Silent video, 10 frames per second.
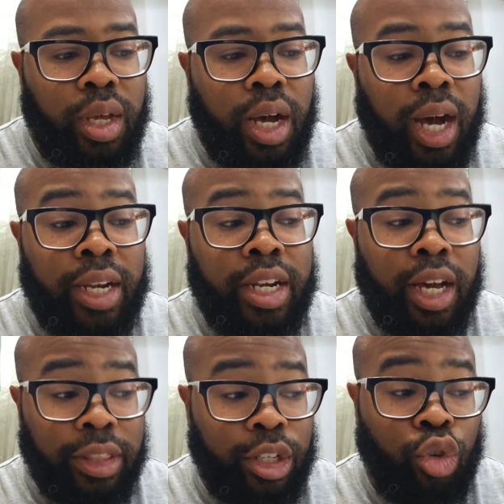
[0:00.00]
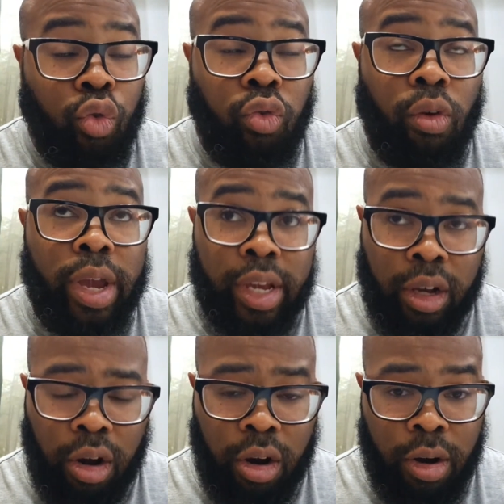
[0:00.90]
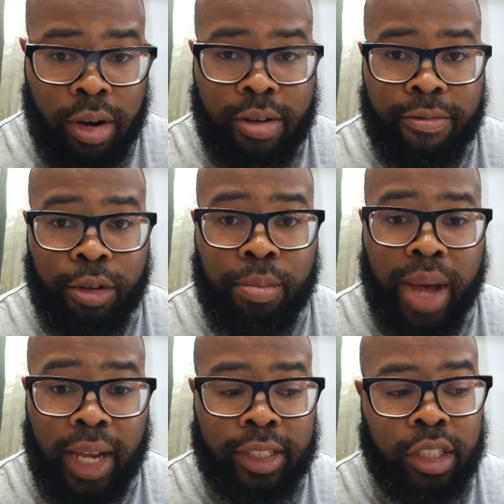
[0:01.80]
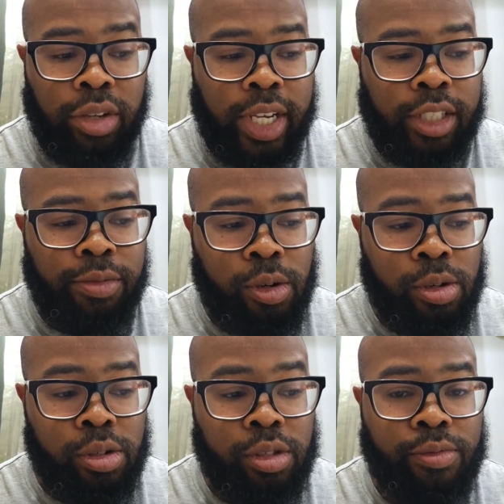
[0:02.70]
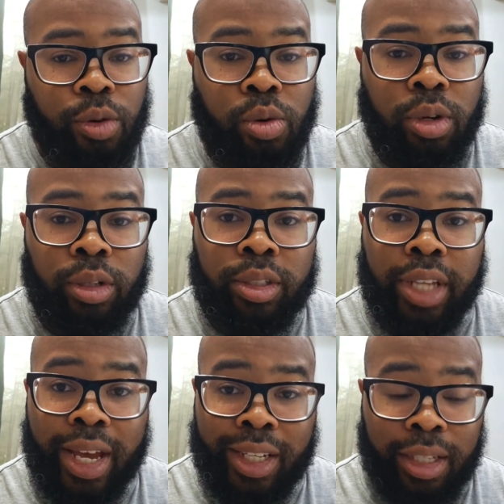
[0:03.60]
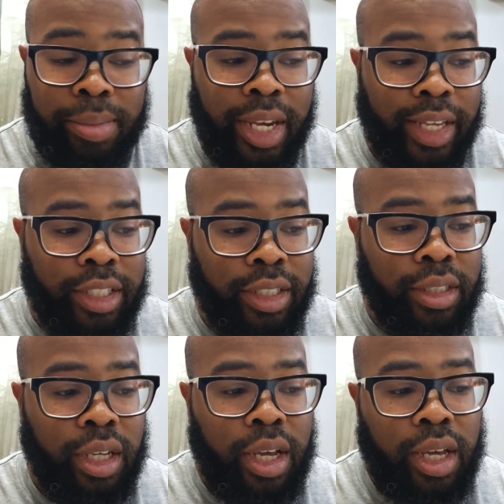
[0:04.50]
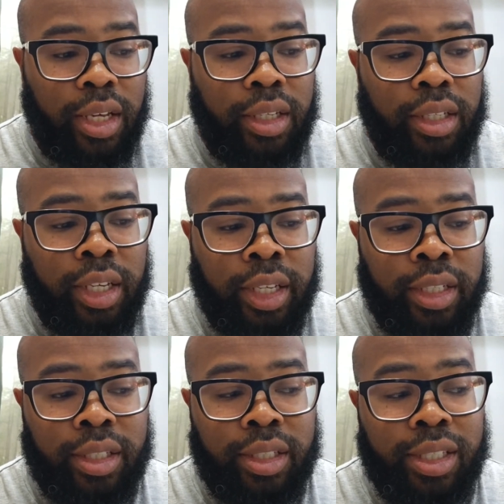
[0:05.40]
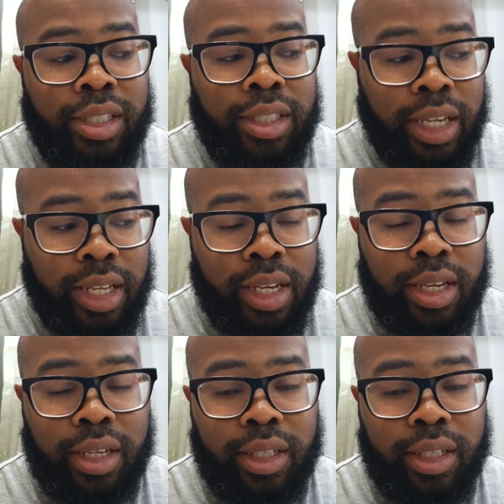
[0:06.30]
Another great card for balance transfers for debt elimination is the City